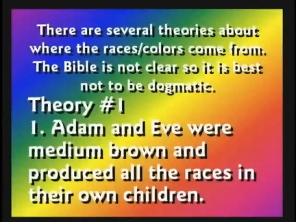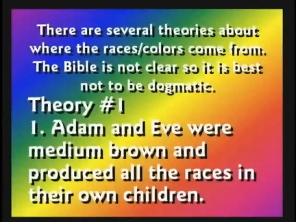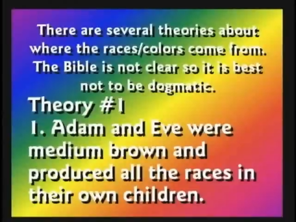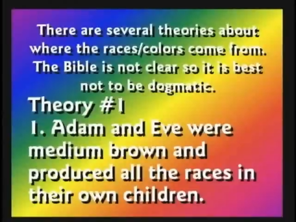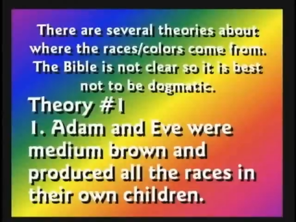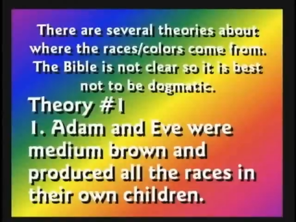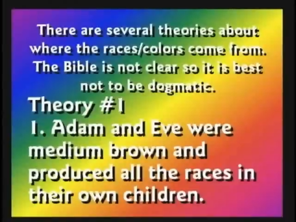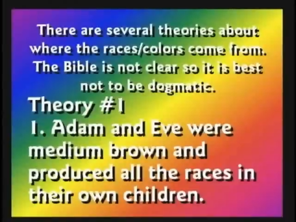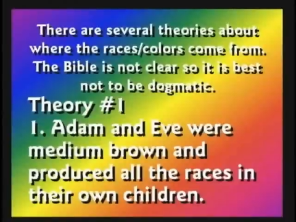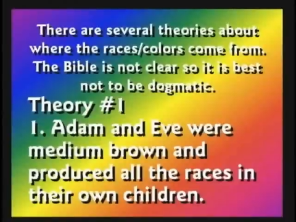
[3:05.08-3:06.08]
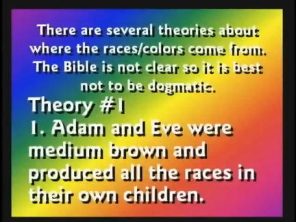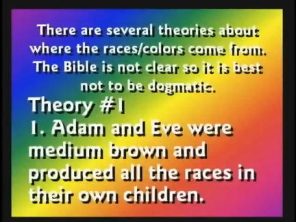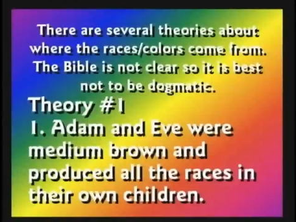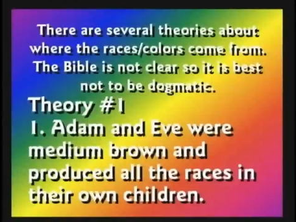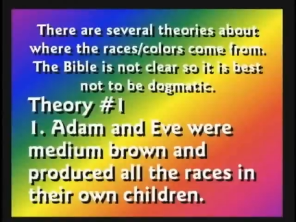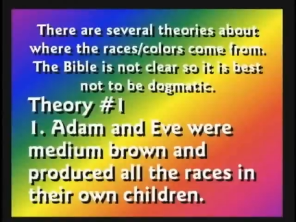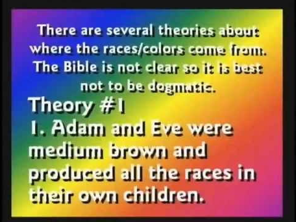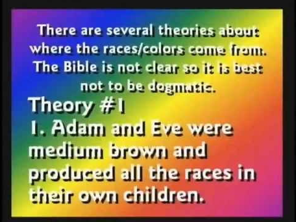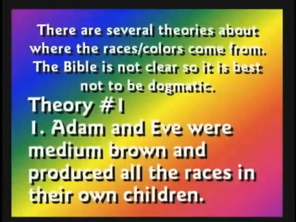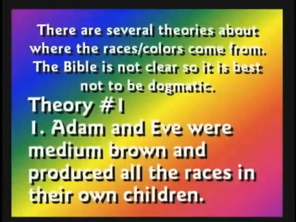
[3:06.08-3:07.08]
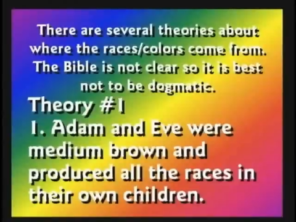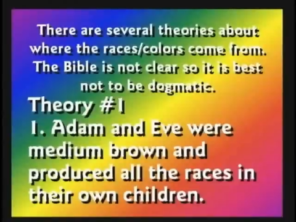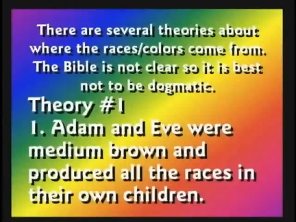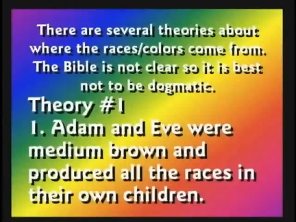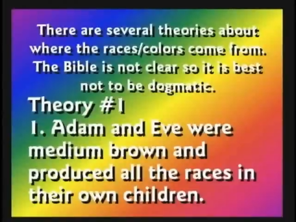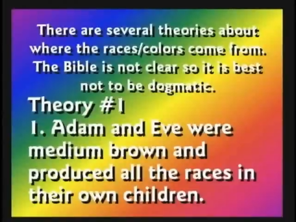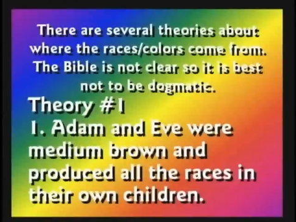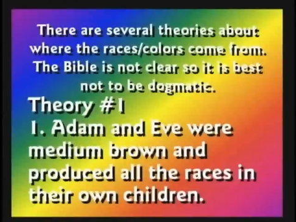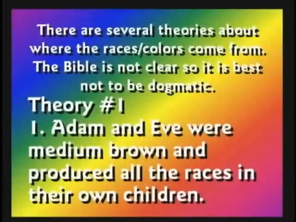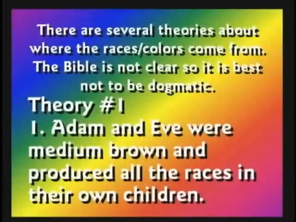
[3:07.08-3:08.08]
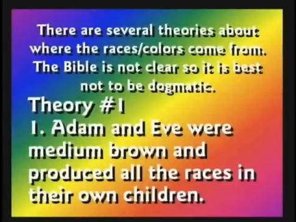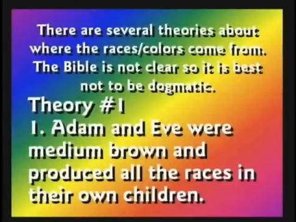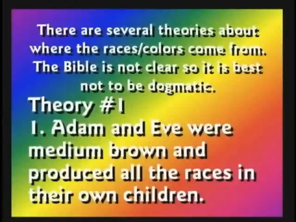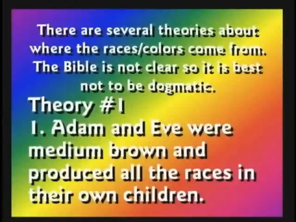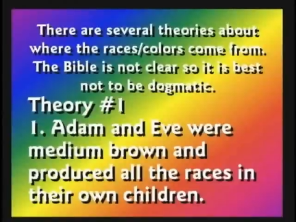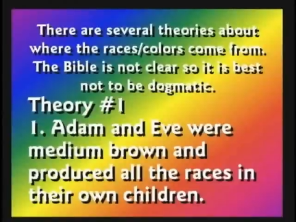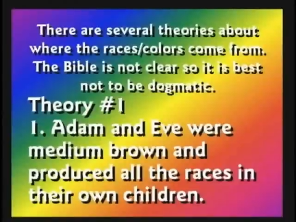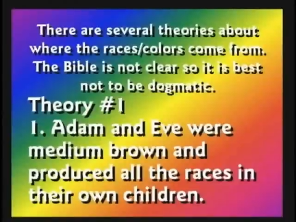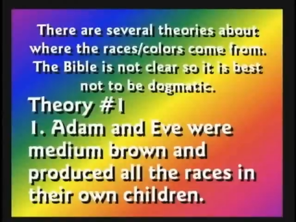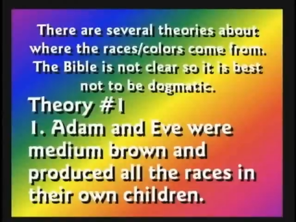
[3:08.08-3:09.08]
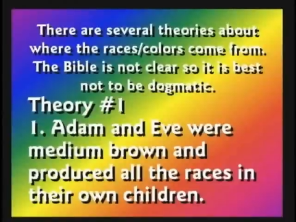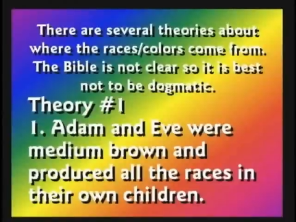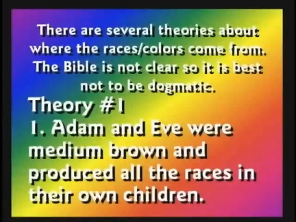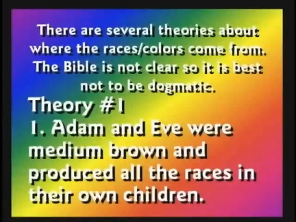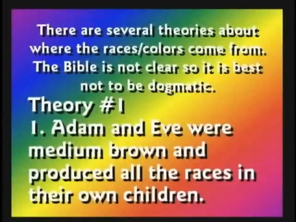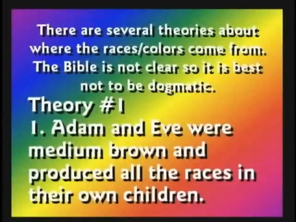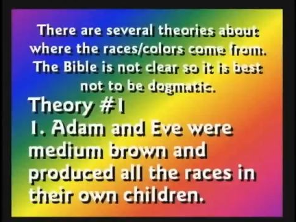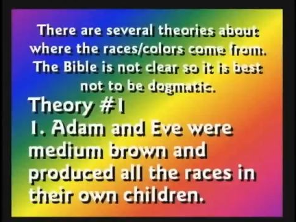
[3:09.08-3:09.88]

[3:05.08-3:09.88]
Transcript: [unreadable: no face in view]